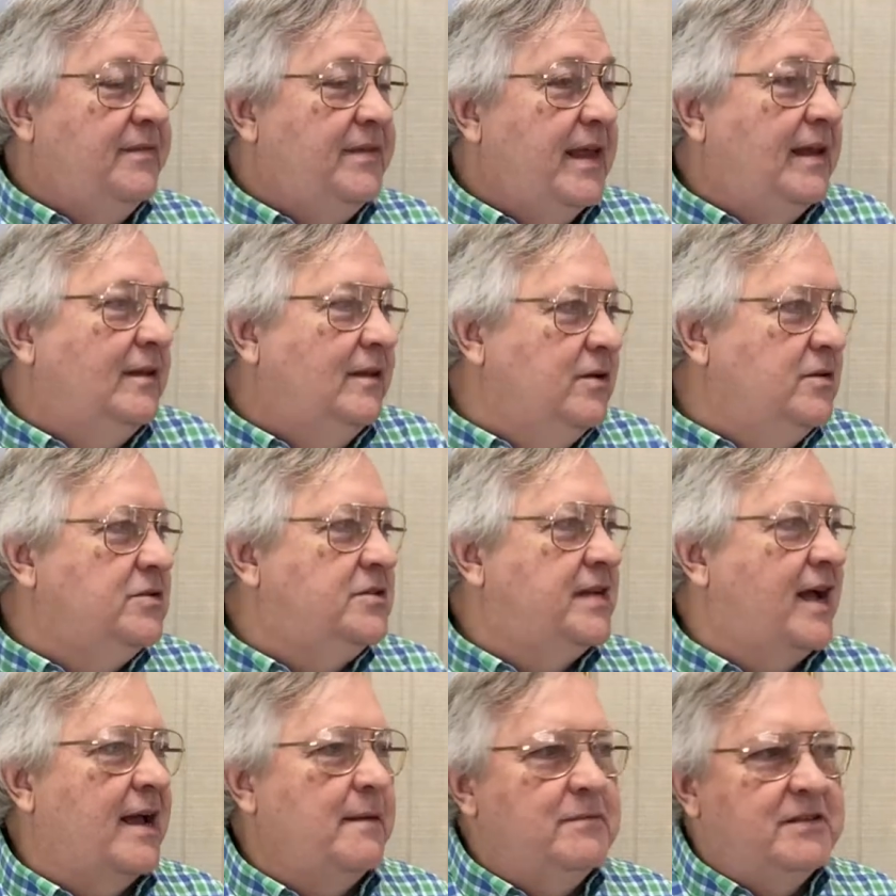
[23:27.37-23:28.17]
than
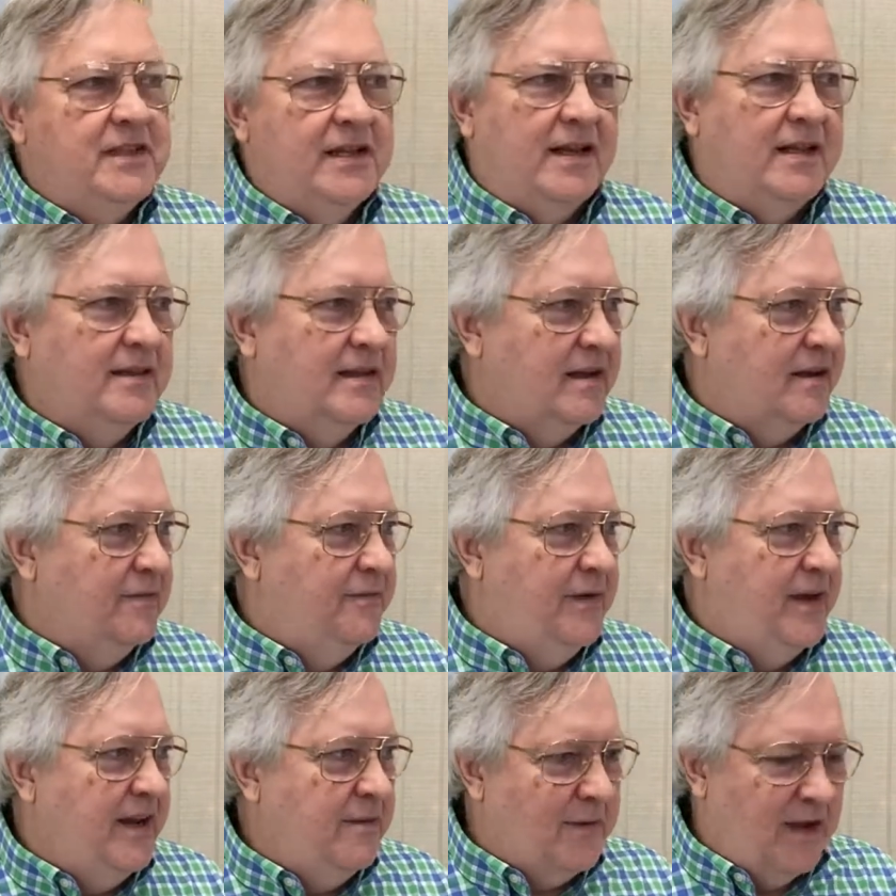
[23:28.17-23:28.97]
lose time sitting there
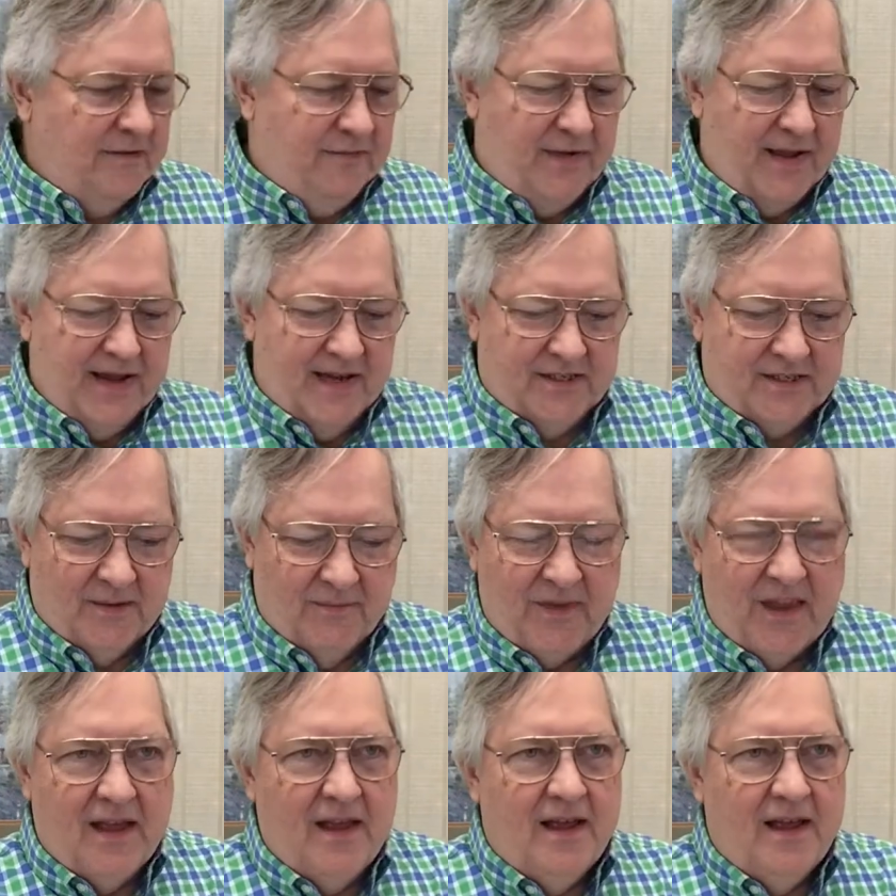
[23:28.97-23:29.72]
feeding my face.